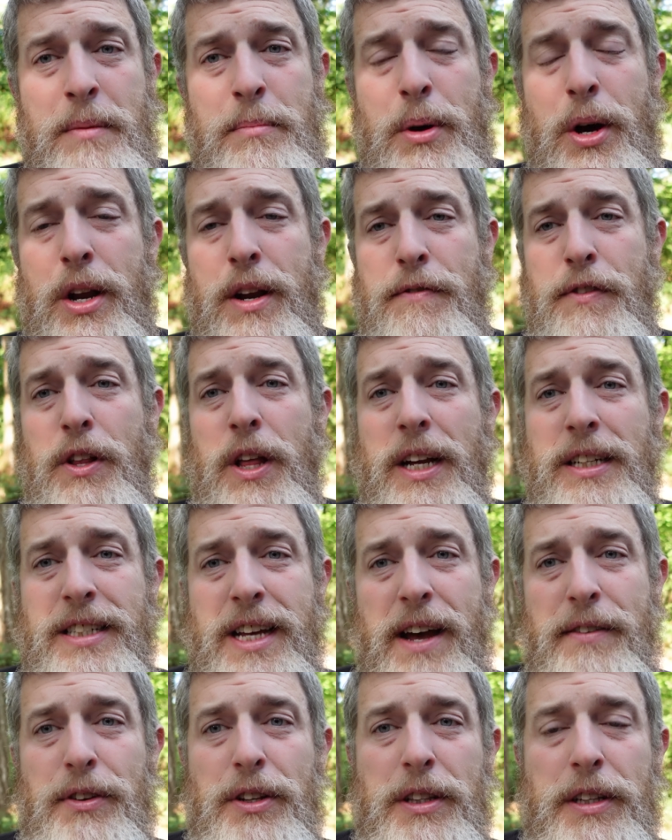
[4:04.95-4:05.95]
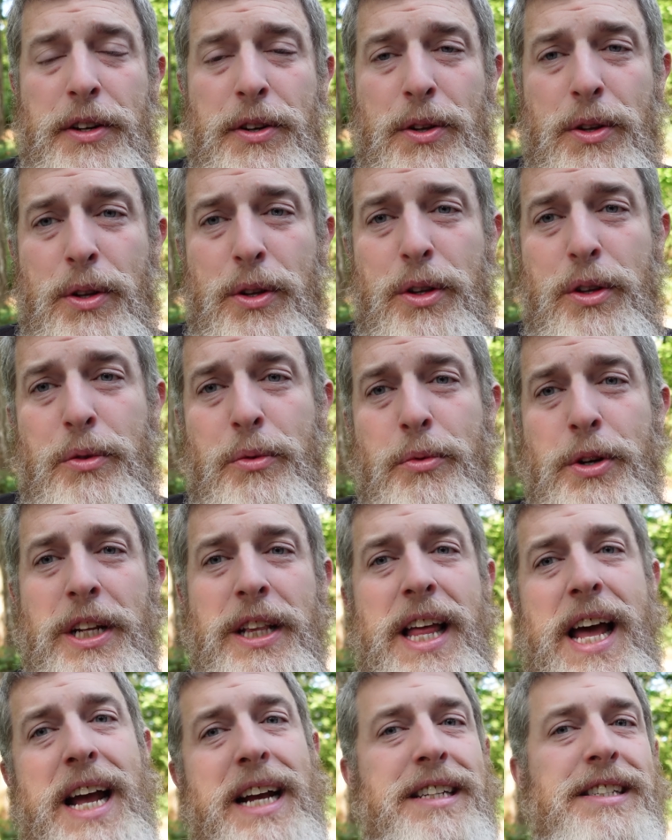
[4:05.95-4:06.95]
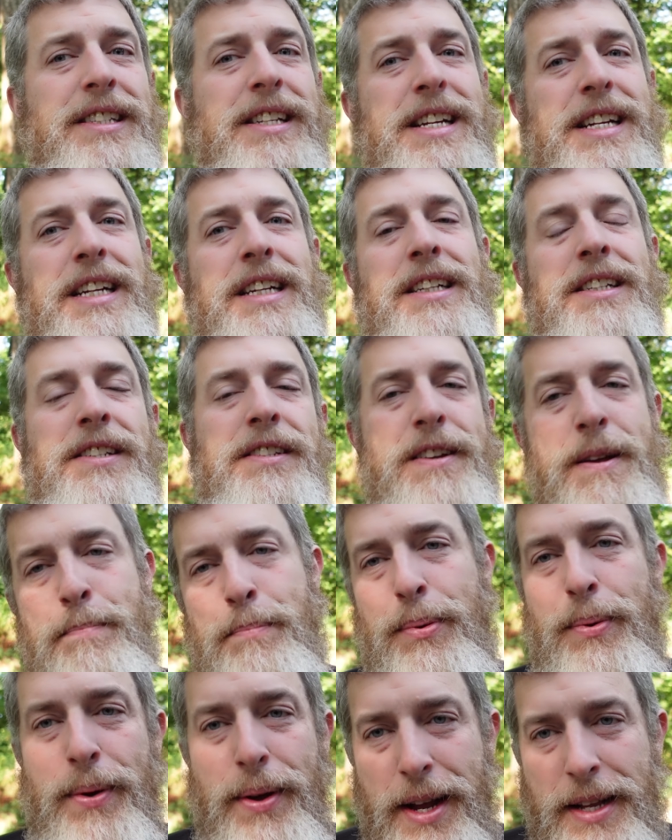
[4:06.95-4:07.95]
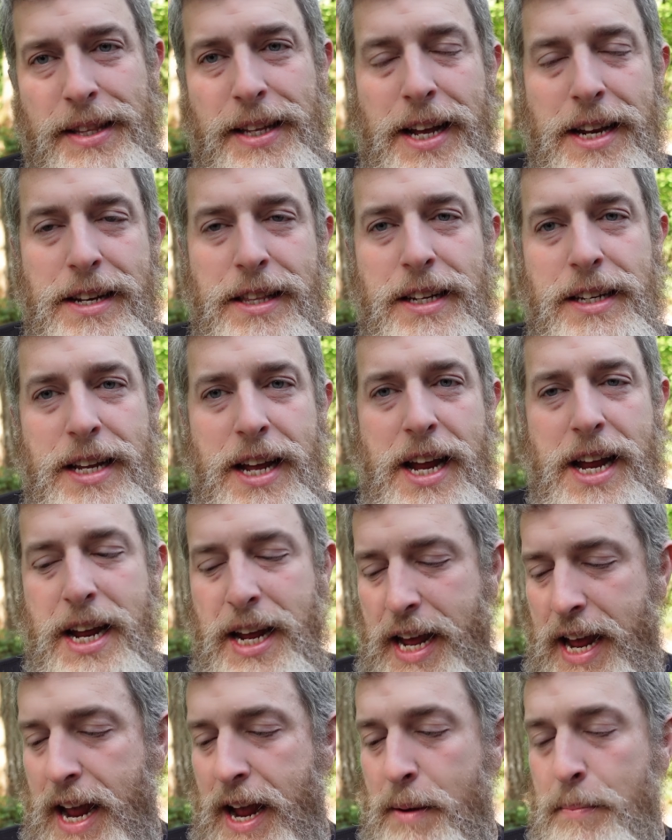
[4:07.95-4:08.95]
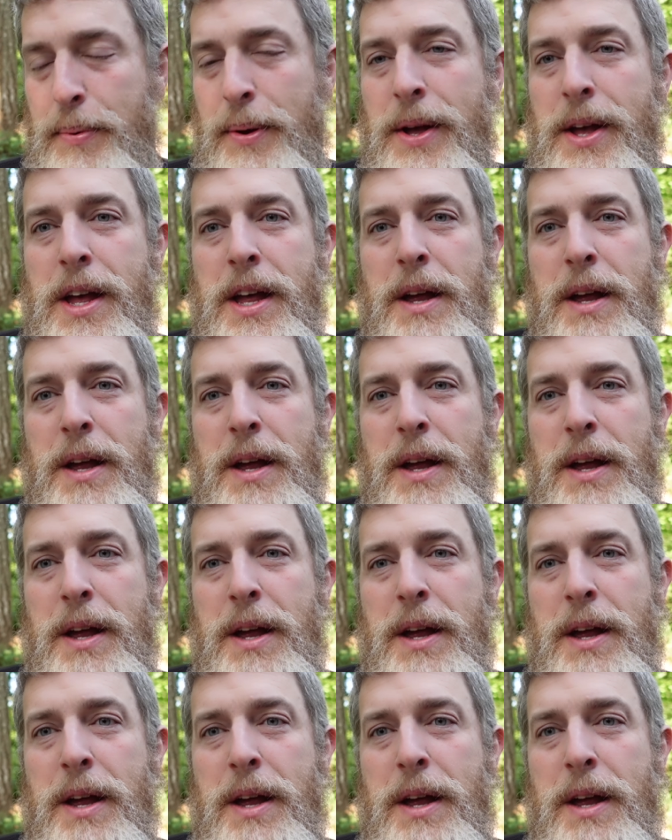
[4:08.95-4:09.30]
but if you like to have a little relaxing sip at the end of the day in camp,